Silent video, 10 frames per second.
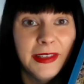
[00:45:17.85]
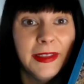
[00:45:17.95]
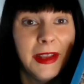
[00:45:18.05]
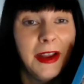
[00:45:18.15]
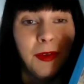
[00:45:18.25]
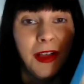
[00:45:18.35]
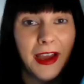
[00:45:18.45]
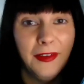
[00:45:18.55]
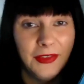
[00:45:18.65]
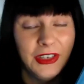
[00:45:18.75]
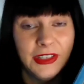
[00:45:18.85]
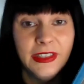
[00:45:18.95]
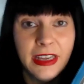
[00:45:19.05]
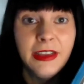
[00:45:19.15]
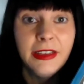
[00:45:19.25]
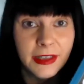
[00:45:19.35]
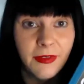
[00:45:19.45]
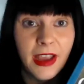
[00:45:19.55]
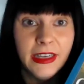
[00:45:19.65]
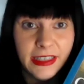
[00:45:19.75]
that they will have just zings of
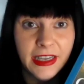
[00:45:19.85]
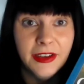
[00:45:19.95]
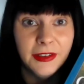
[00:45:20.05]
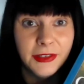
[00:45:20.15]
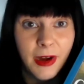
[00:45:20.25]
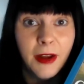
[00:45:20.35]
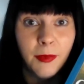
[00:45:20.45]
ideas, right?